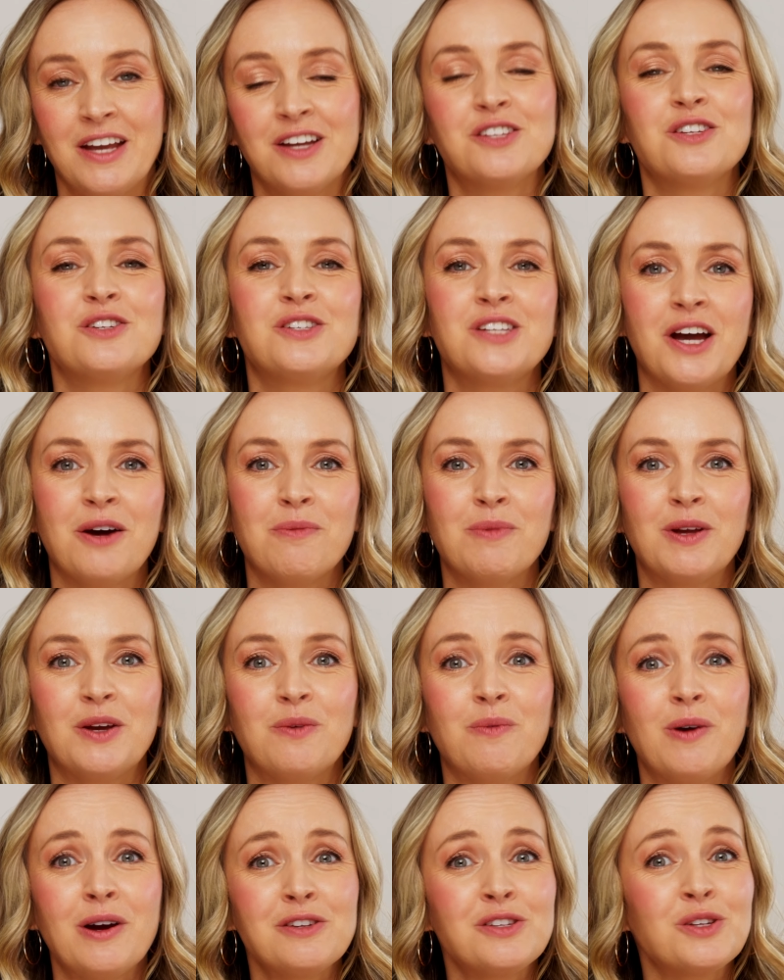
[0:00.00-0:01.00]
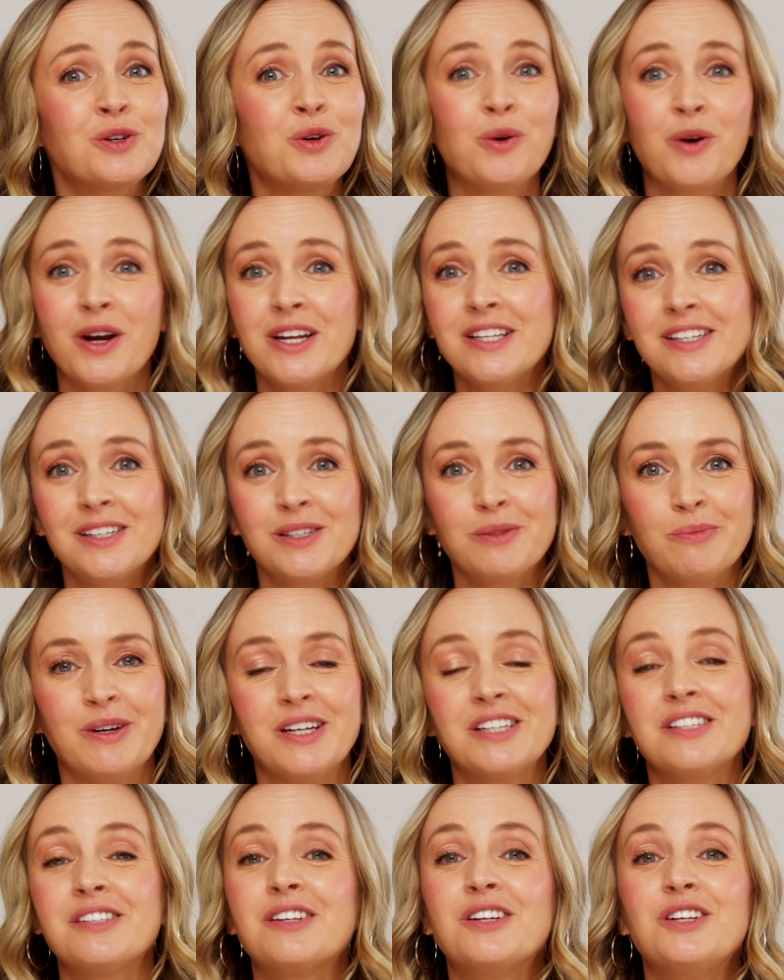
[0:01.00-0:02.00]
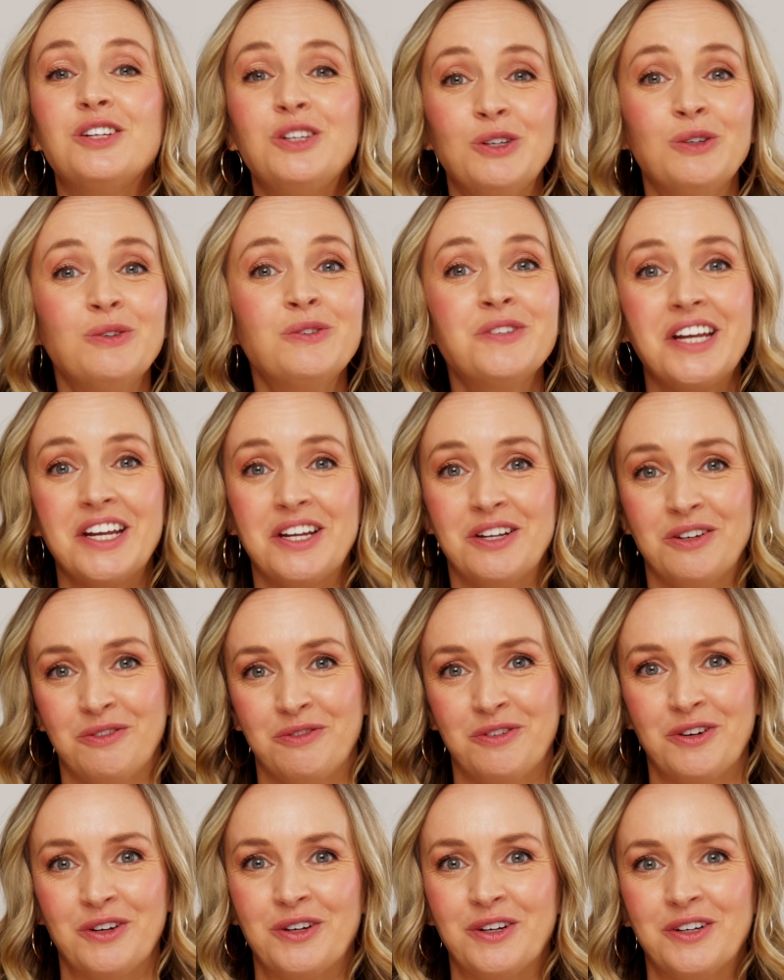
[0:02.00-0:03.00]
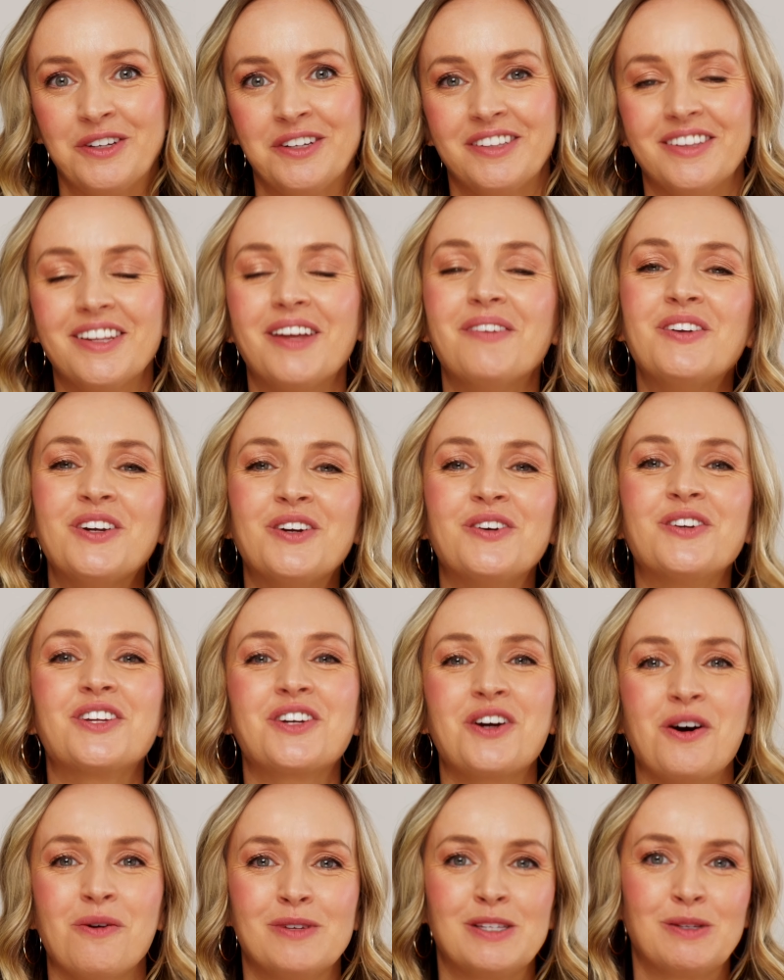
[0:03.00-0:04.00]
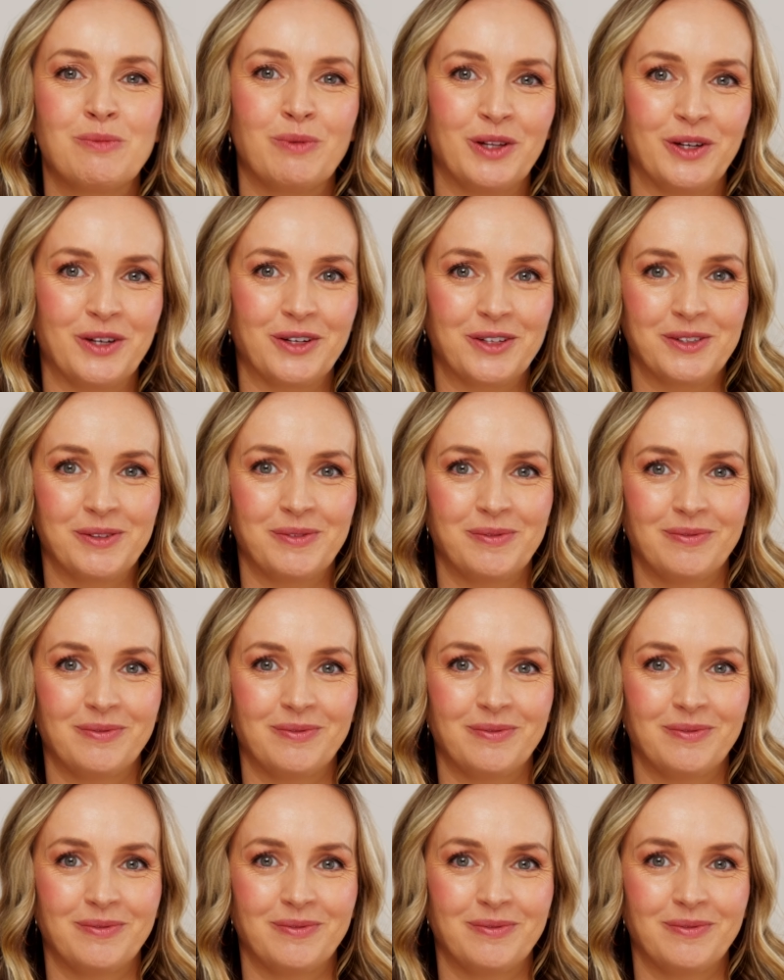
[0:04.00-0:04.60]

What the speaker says: So tell me, where's the craziest place that you've taken a photo? Let me know in the comments below.